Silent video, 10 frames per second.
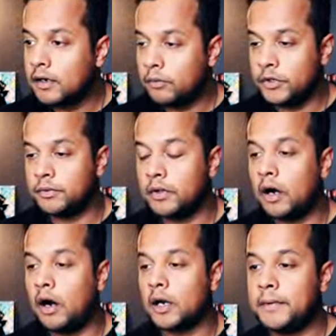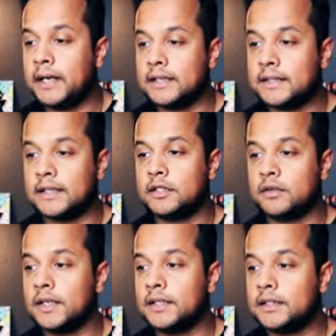which will automatically
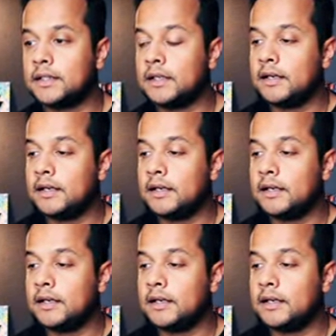center it